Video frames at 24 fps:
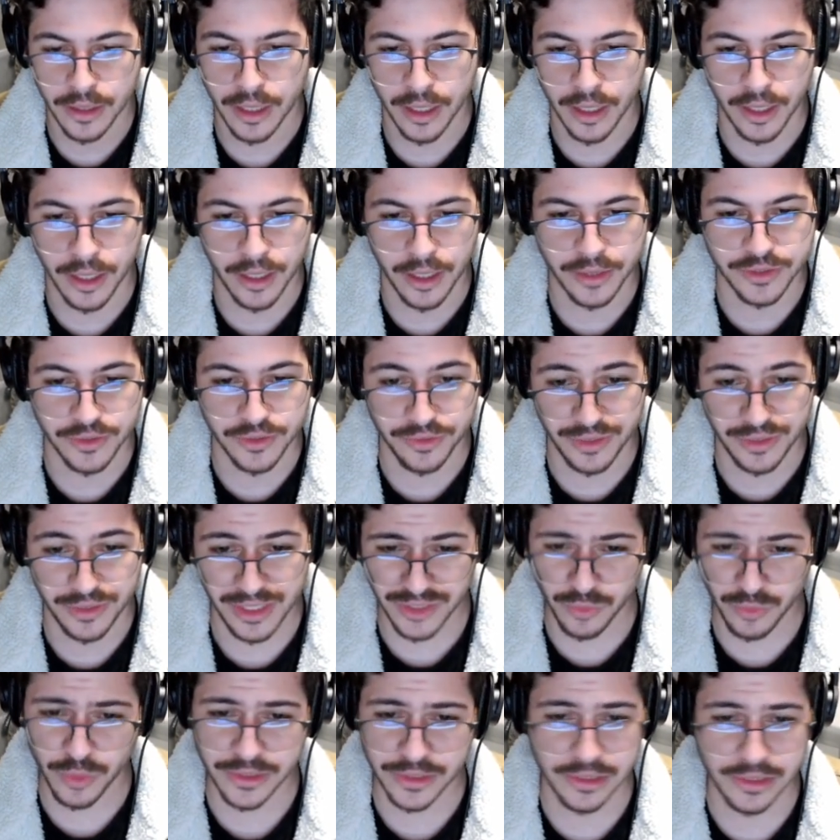So
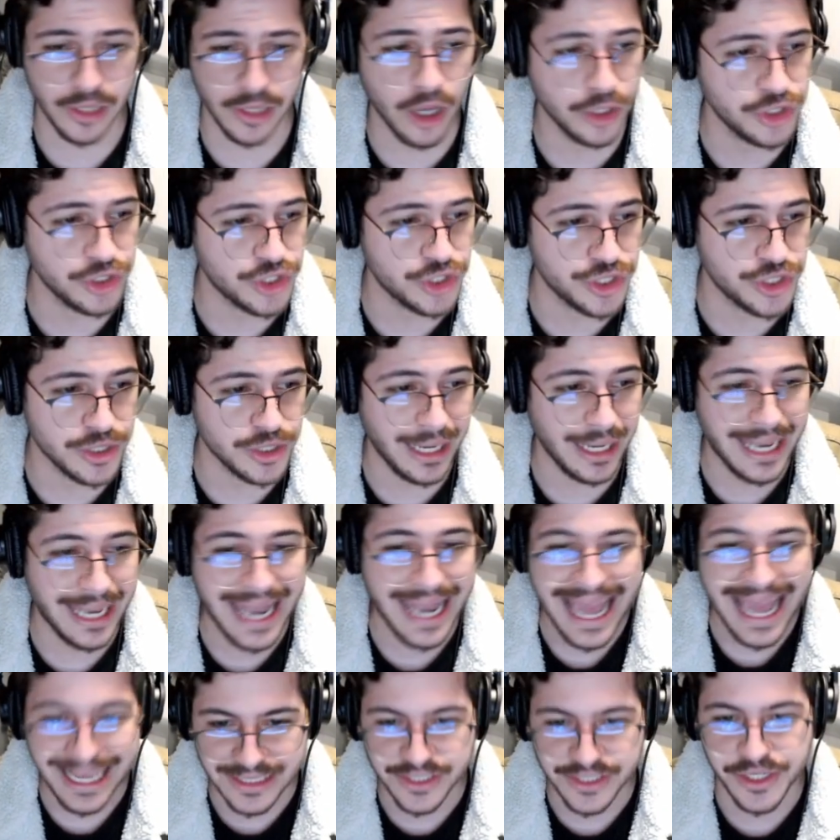this was launched
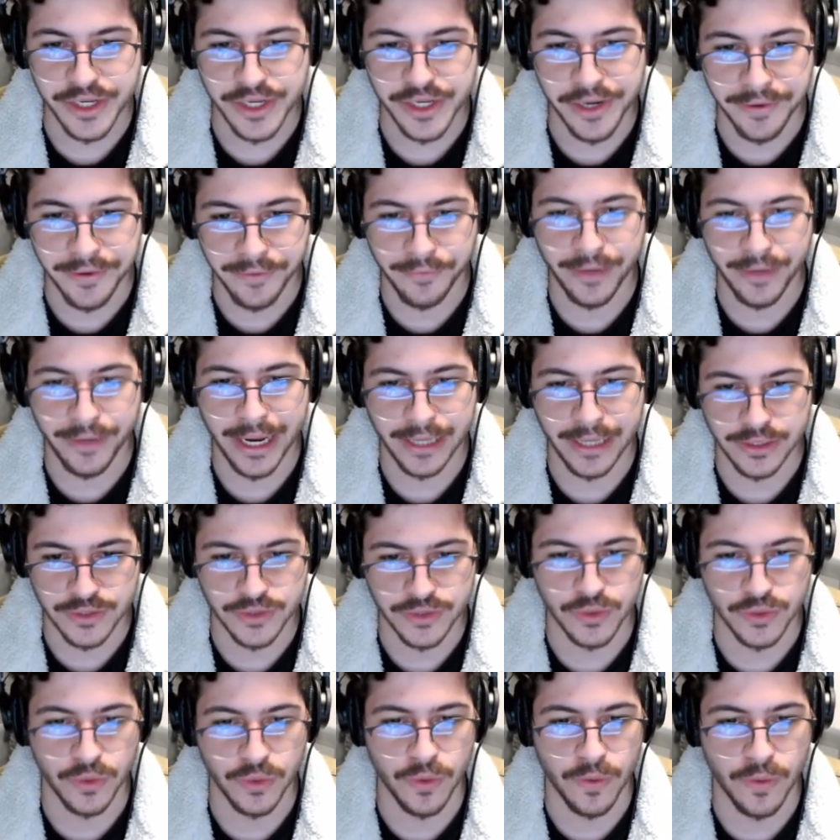last year, right?
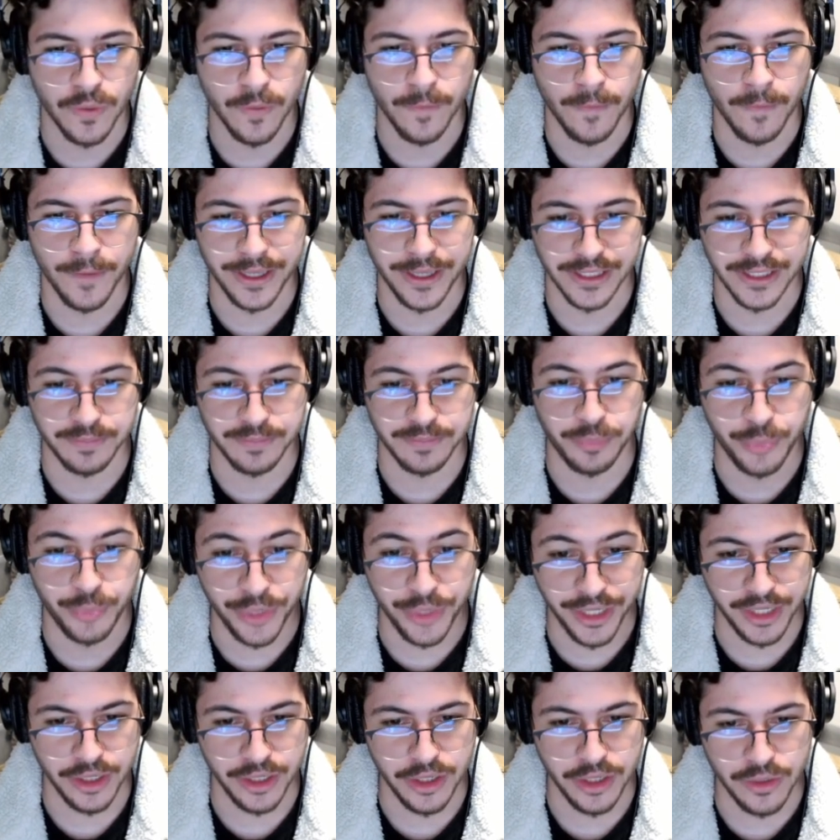So it's
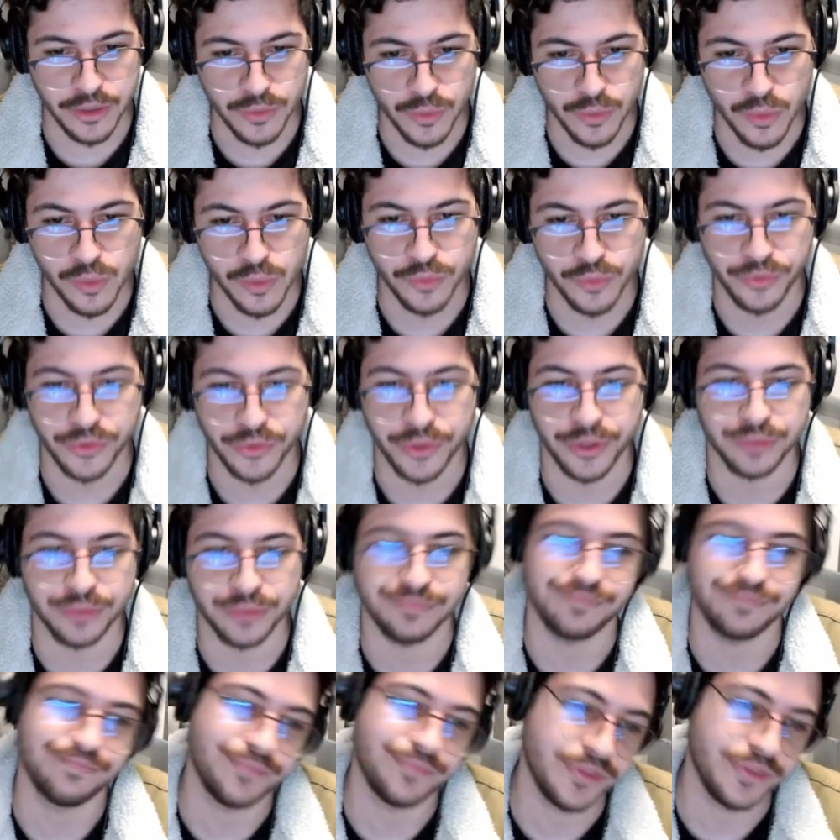pretty new.
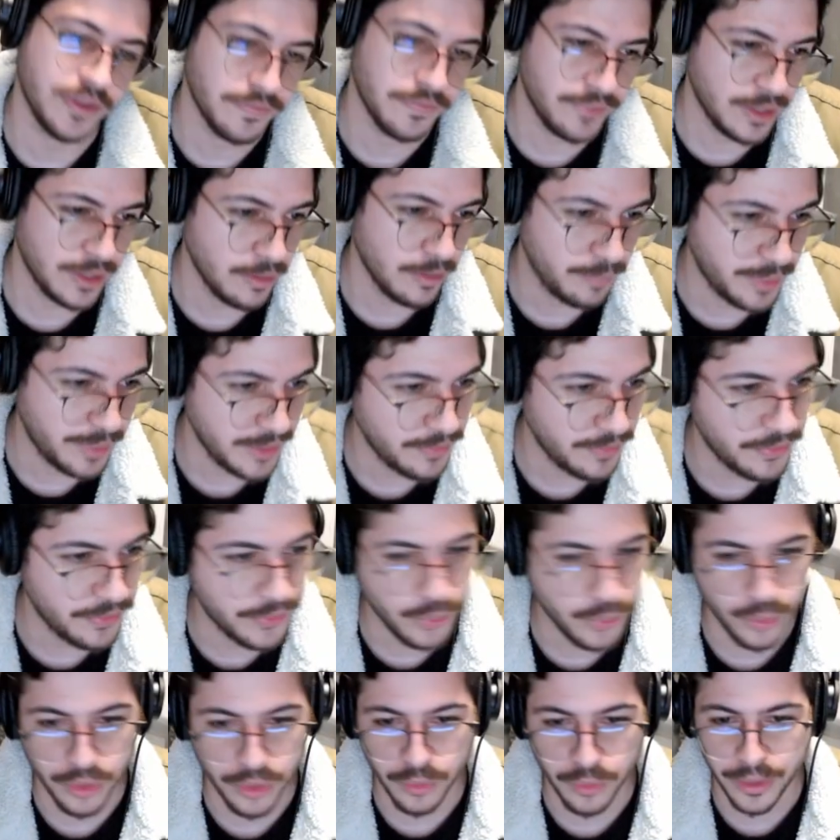They're developing
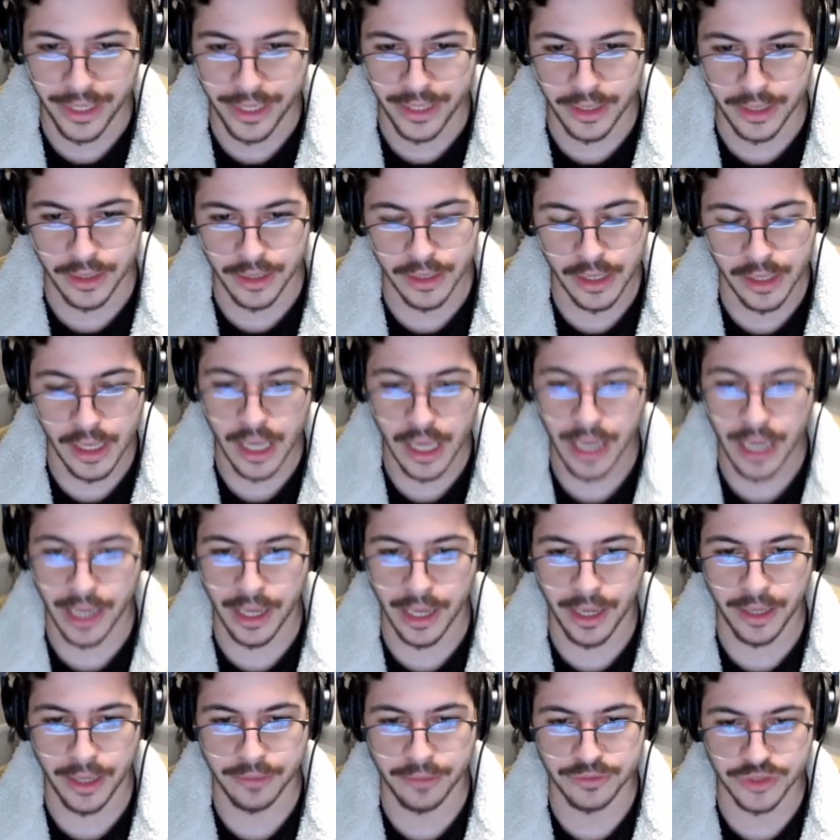through the way.
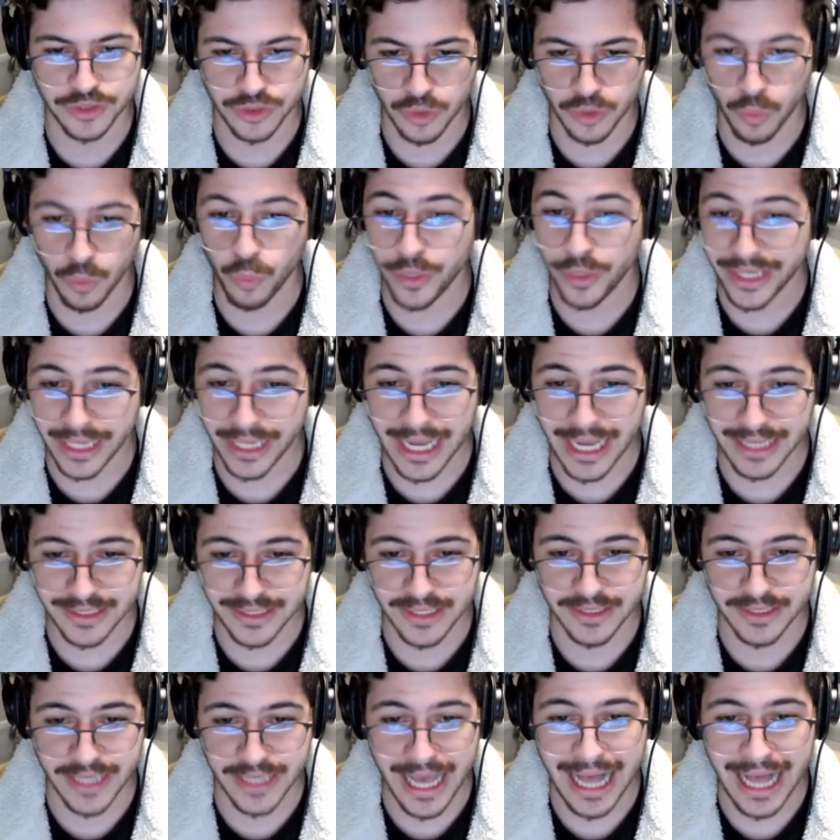So we can
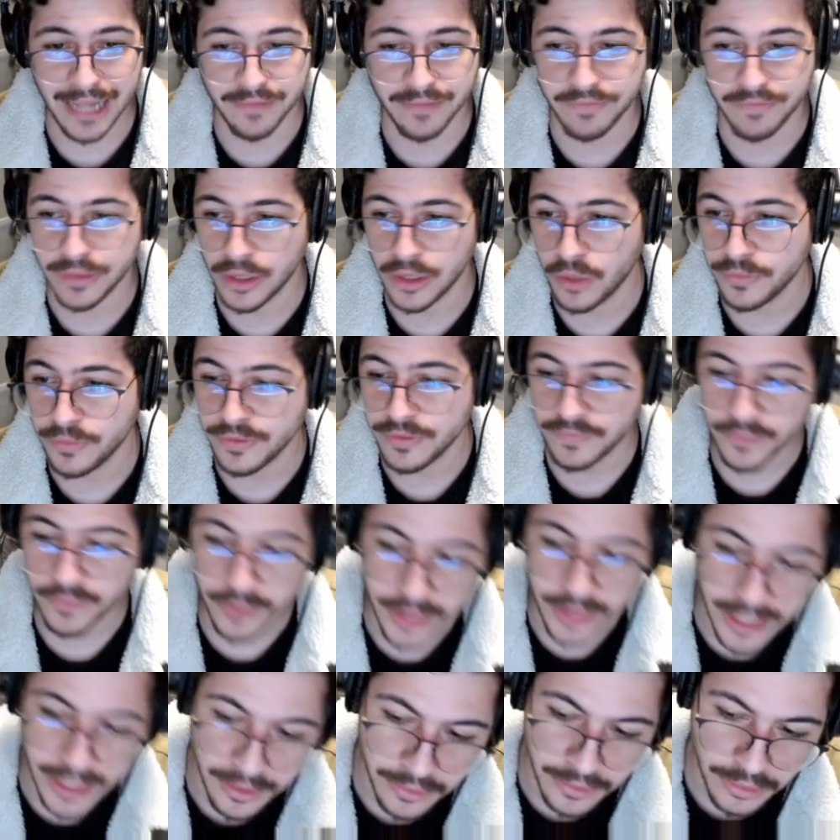access the alpha lobby for
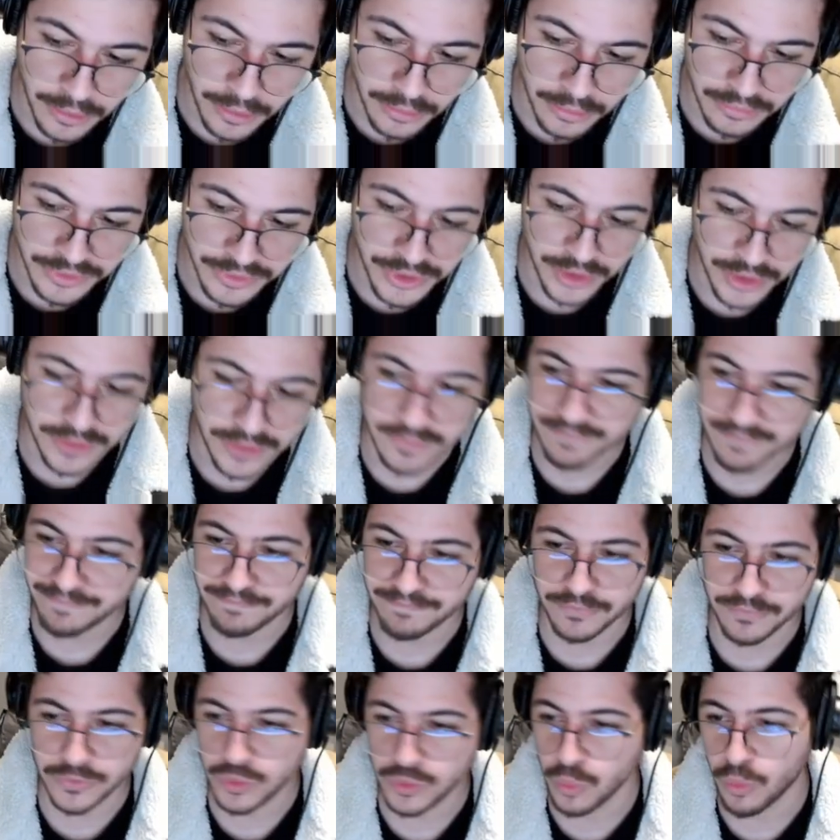now, just
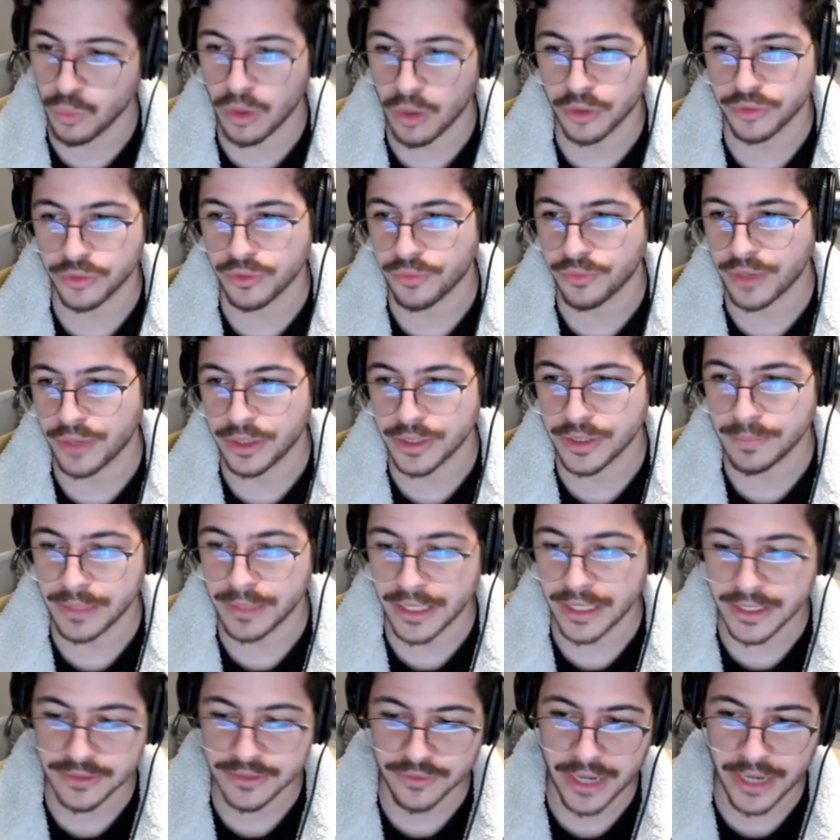to walk you around the
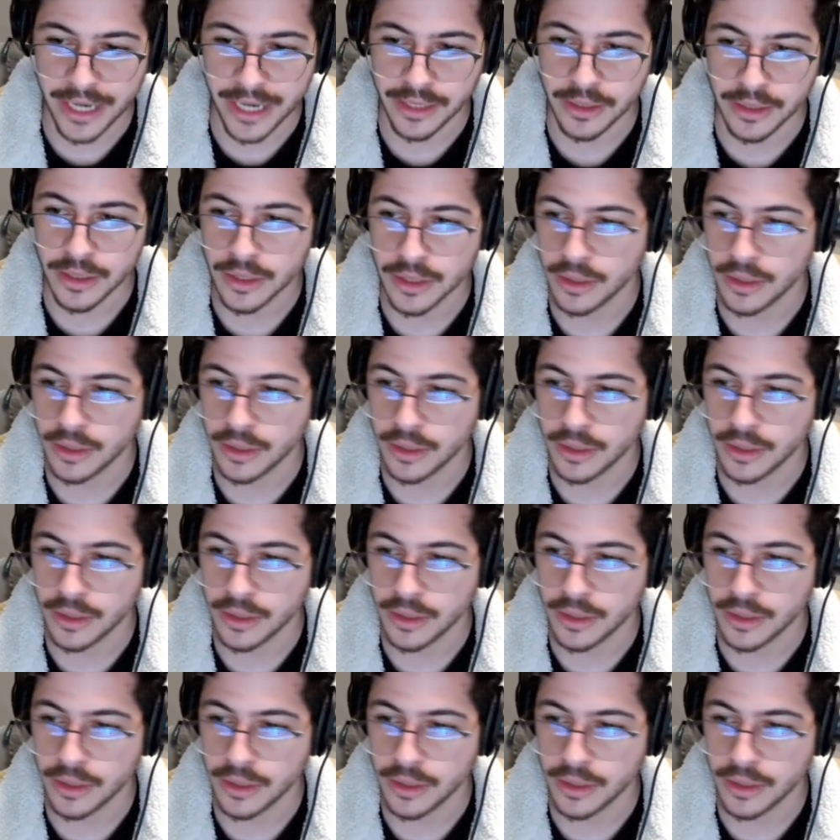place, right?